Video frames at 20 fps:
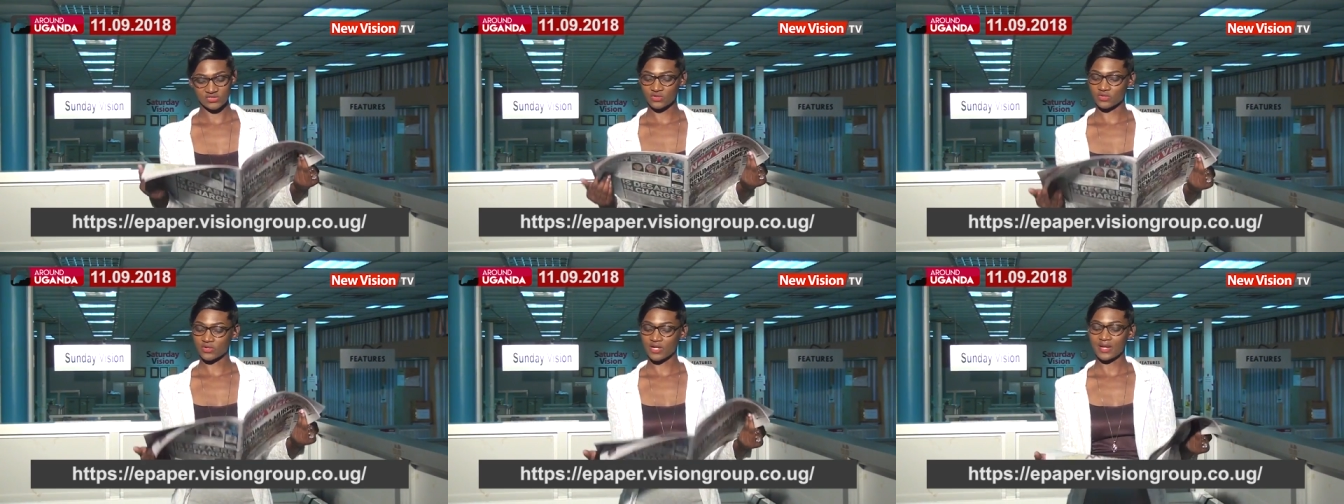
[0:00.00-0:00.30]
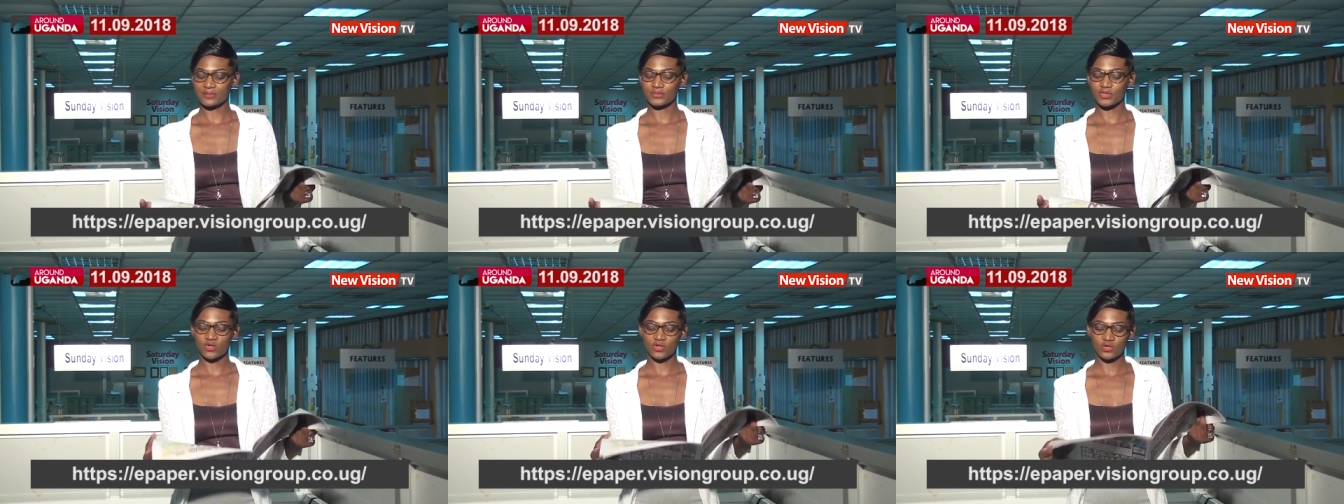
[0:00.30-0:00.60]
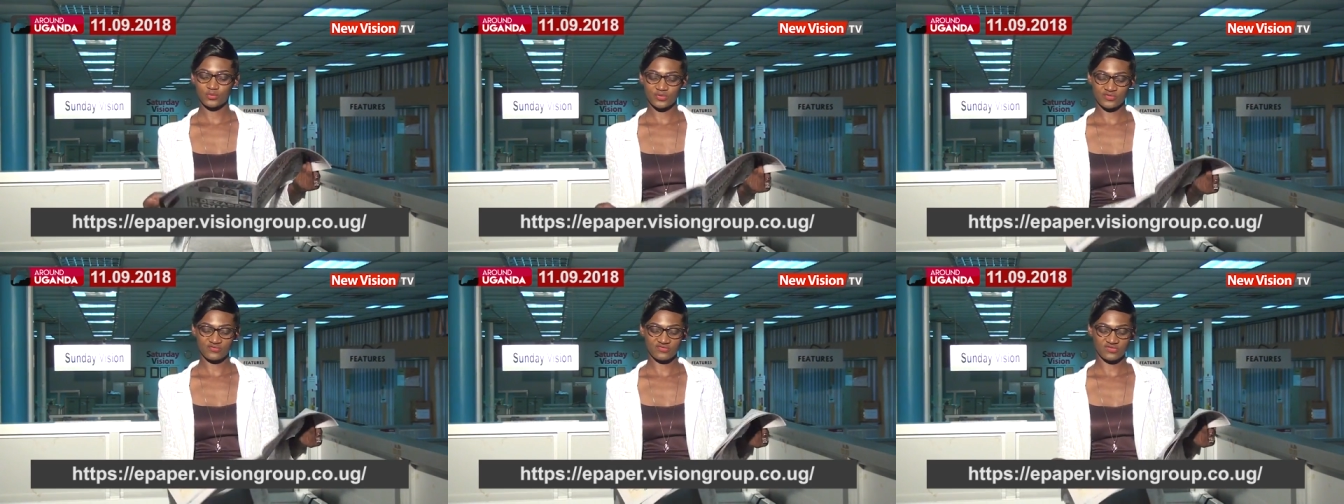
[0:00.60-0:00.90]
So grab your
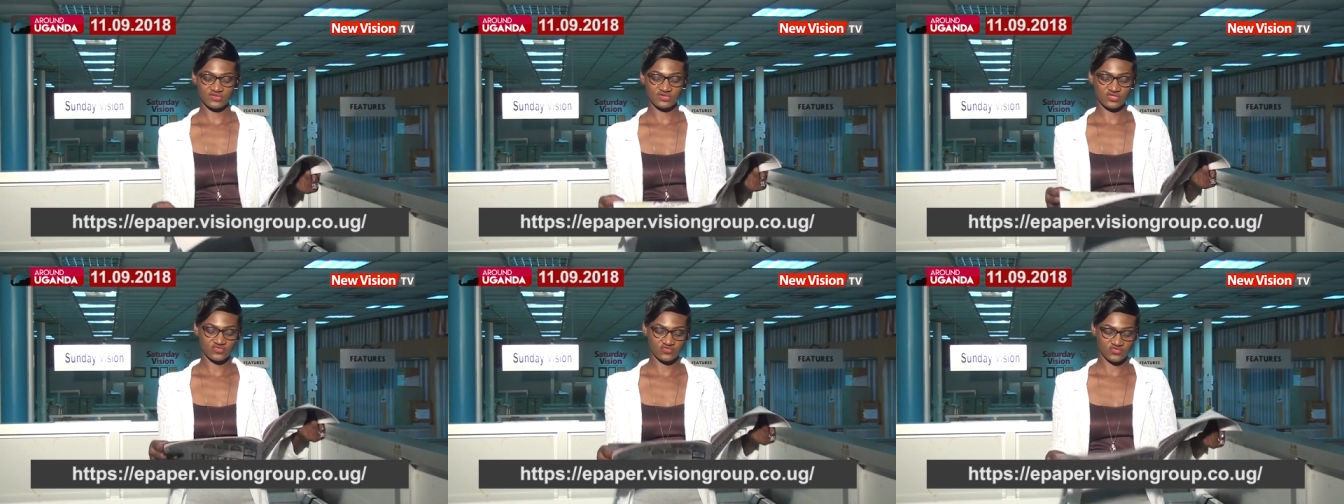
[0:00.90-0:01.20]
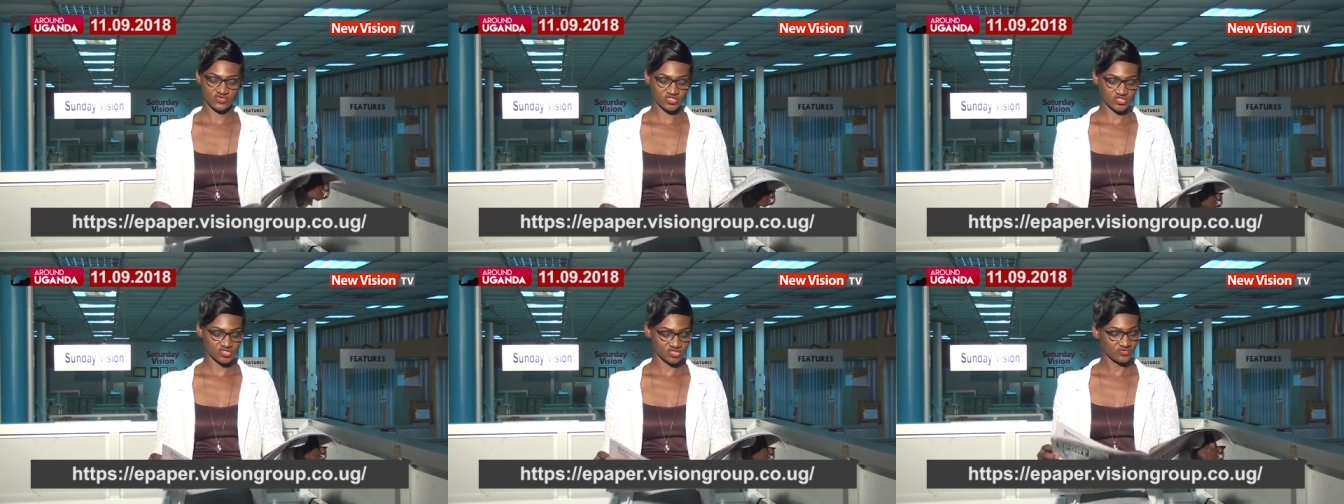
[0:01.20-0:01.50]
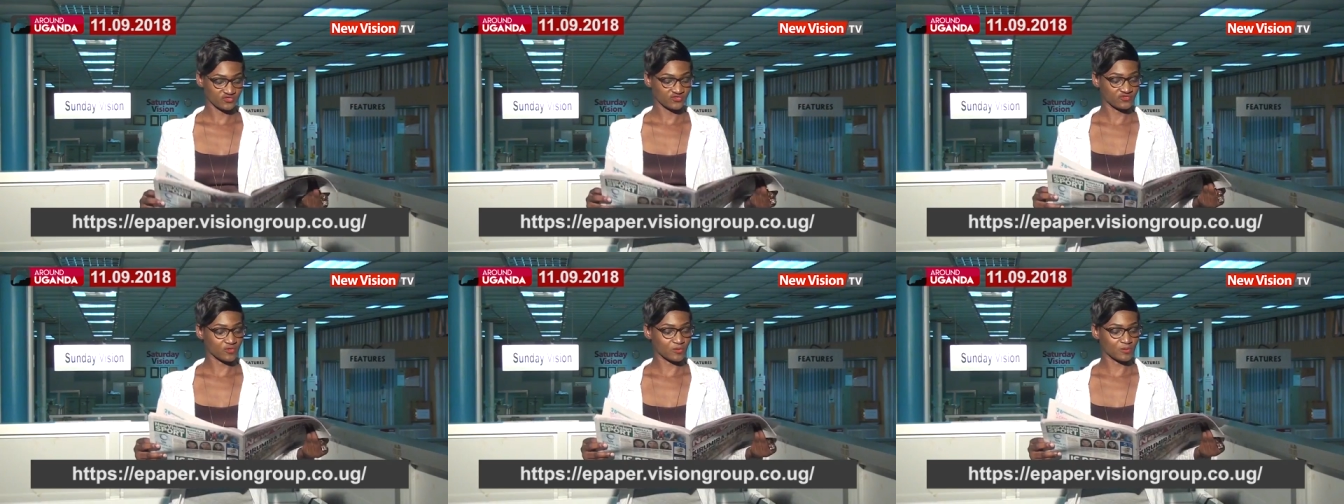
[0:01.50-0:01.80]
copy of the new
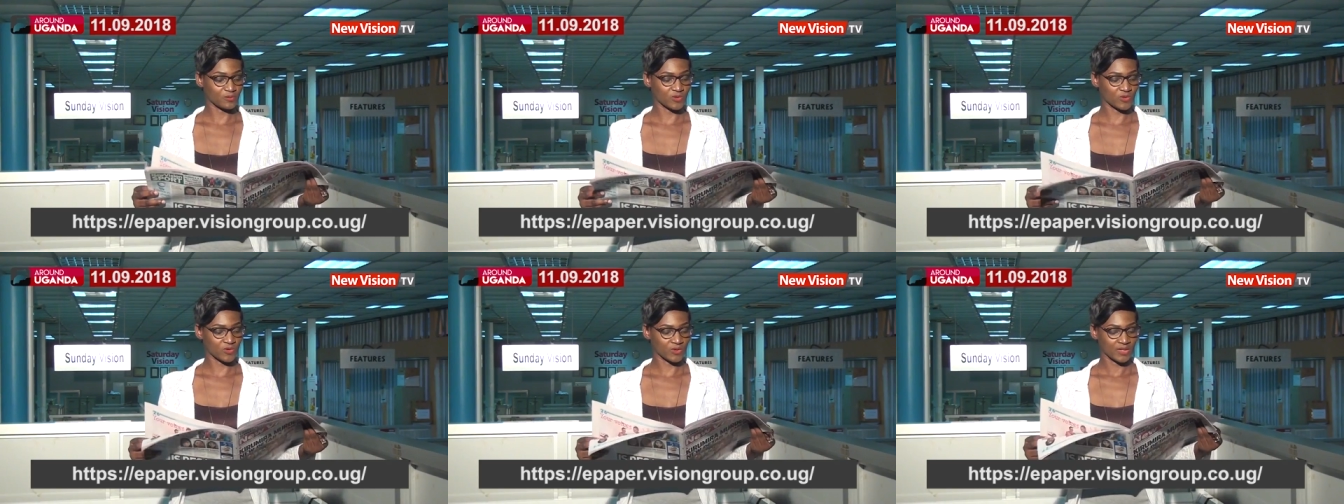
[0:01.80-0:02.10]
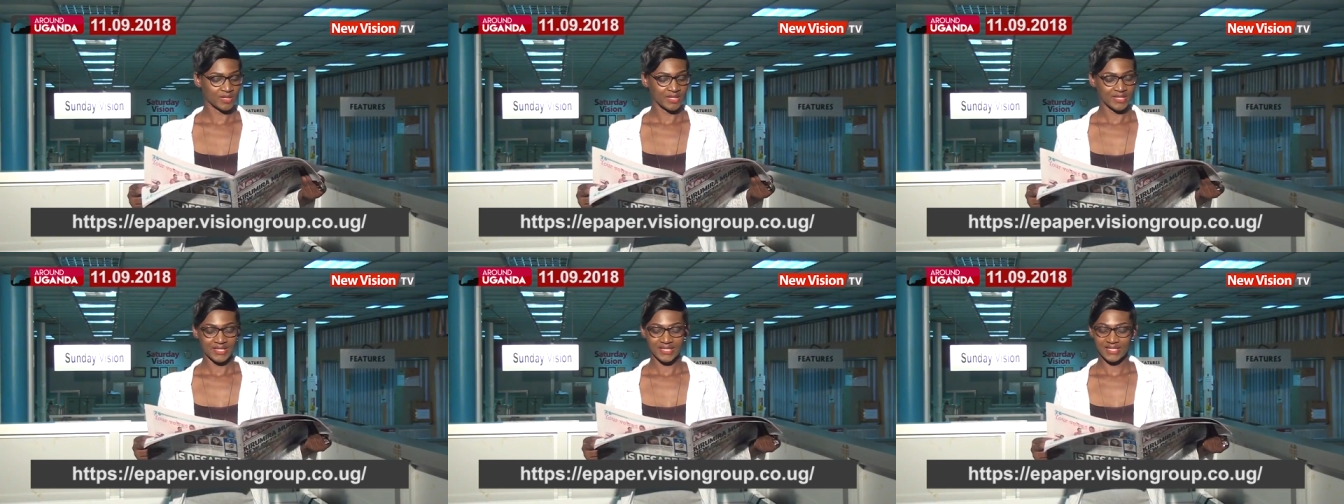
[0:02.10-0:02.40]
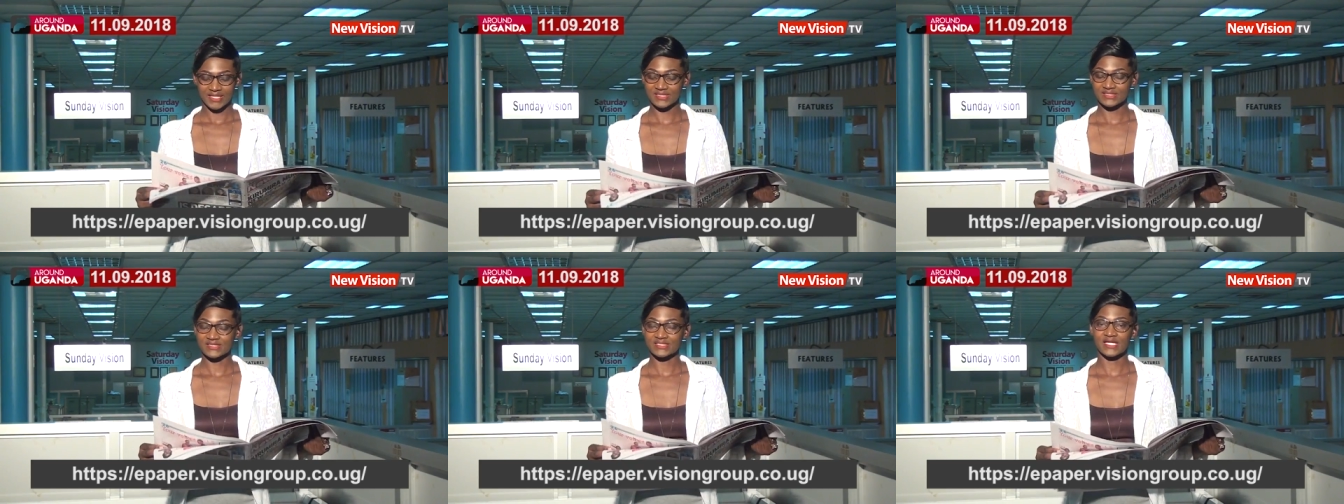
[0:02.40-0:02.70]
vision for more
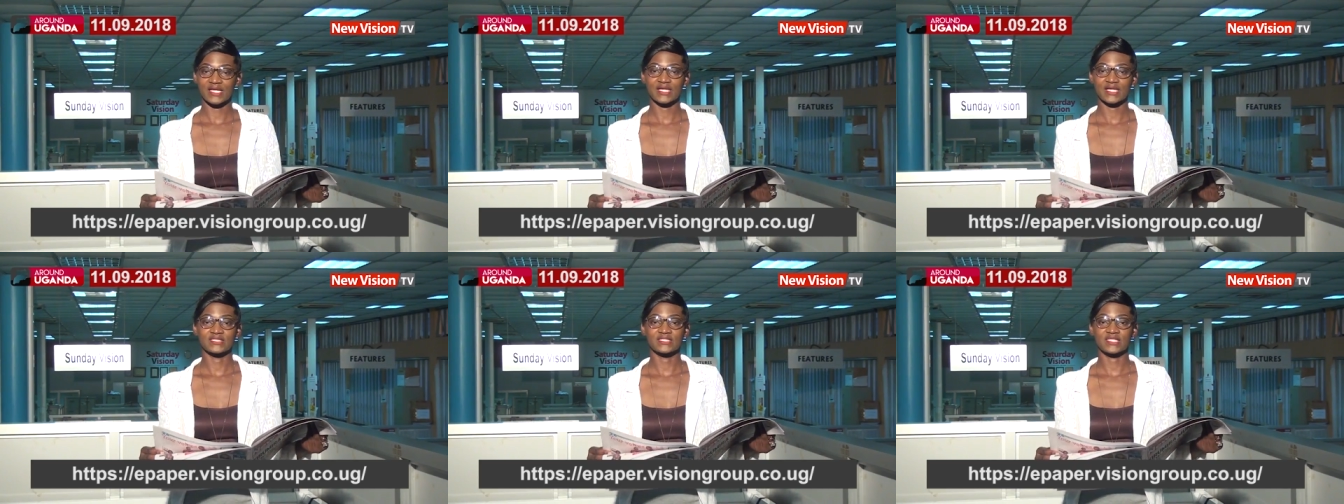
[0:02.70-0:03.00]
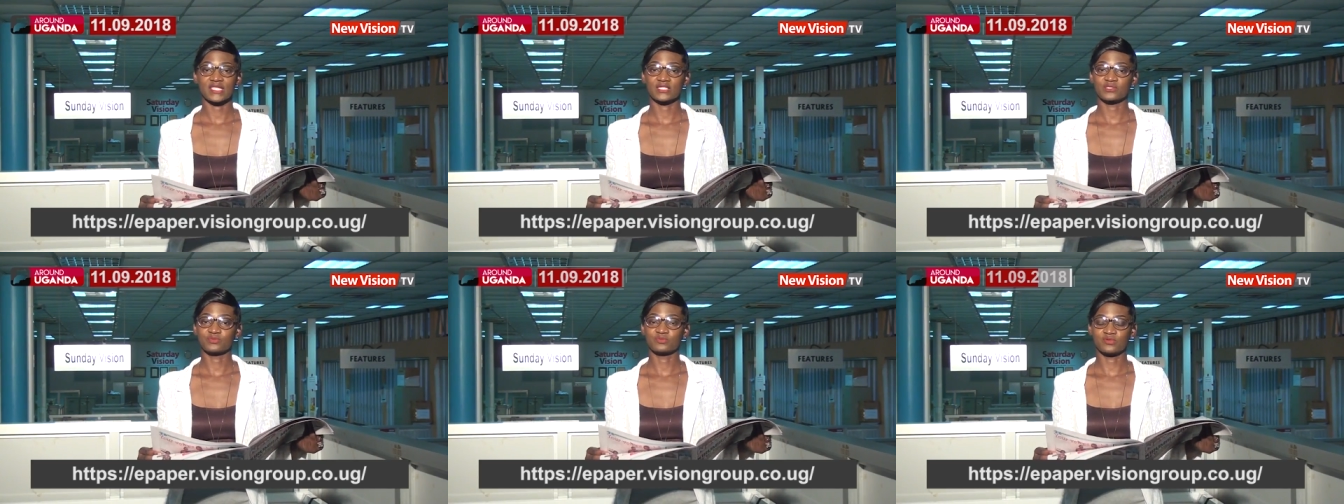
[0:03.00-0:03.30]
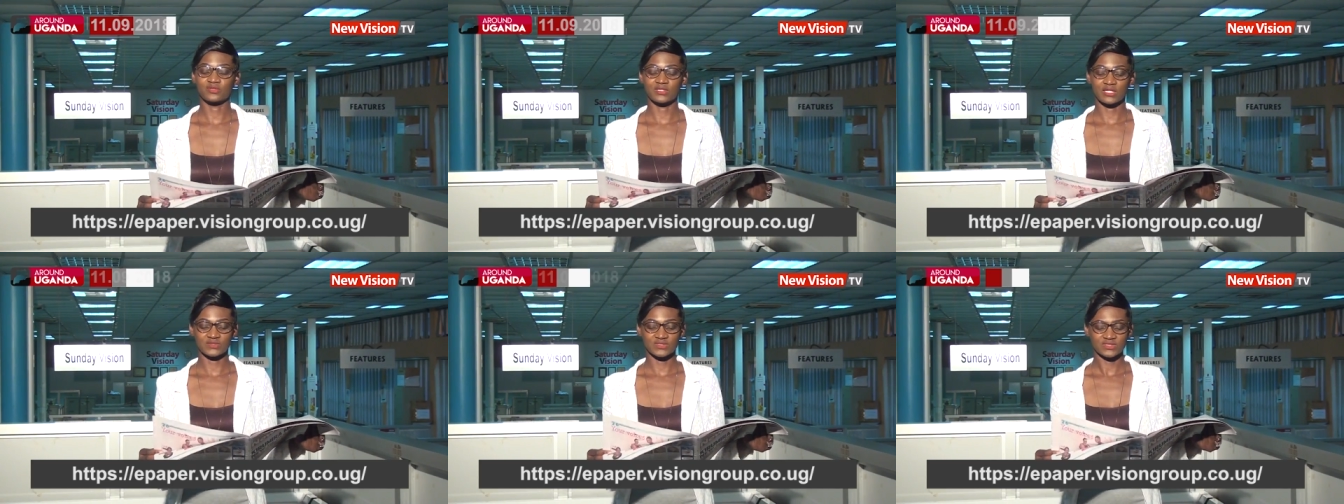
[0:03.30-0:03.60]
inside that
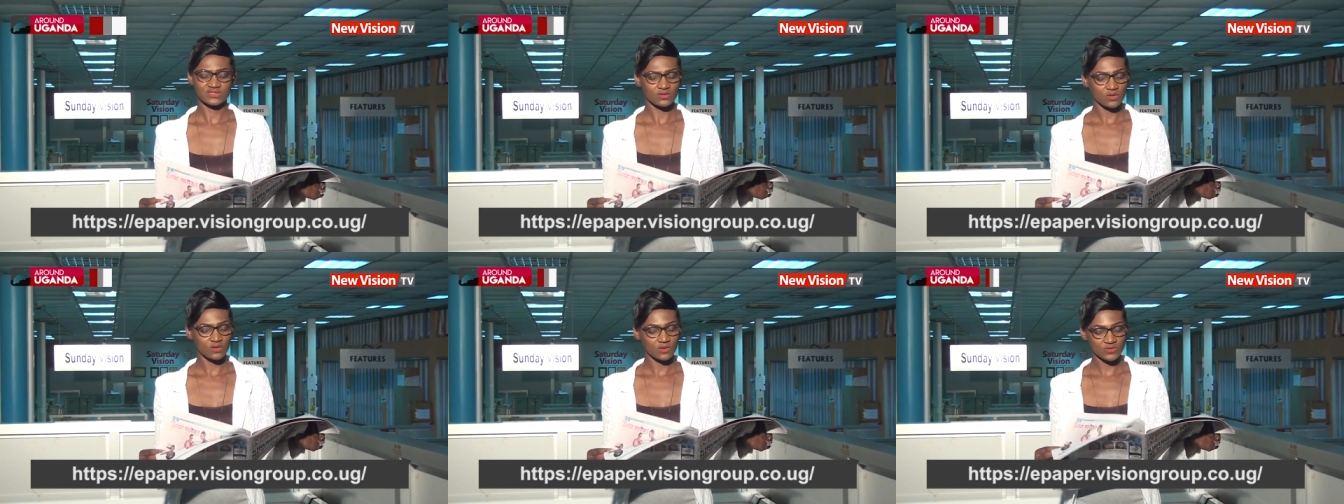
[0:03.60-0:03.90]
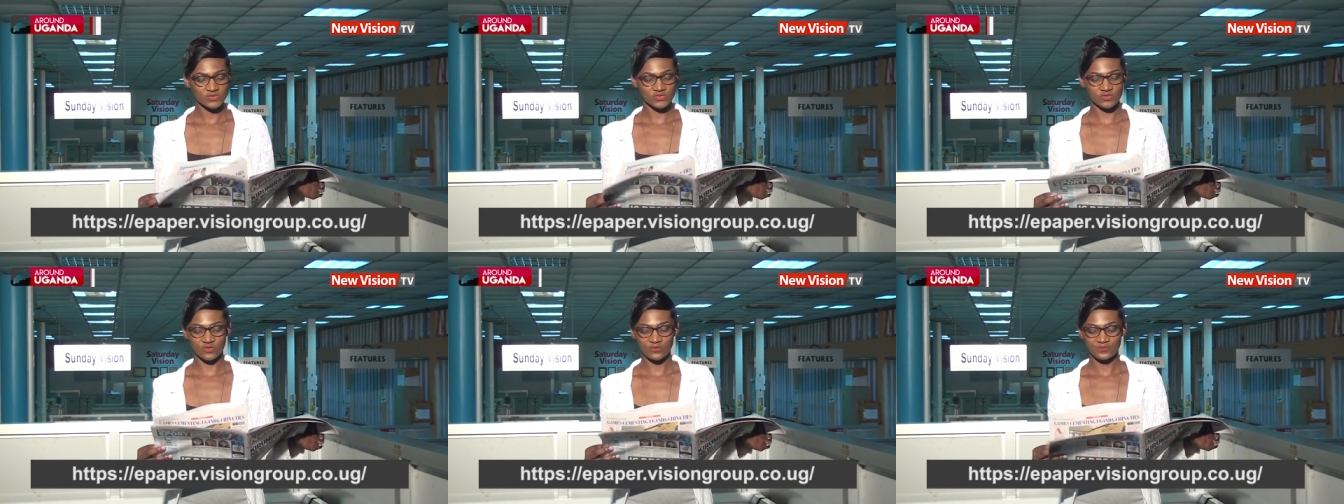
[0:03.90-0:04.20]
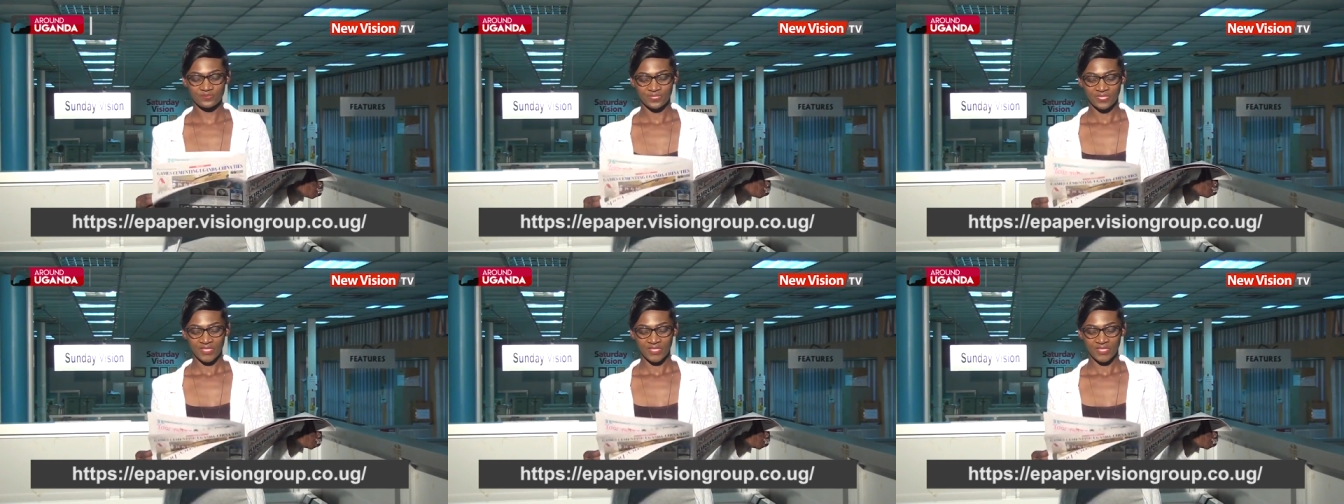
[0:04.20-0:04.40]
pullout. And also,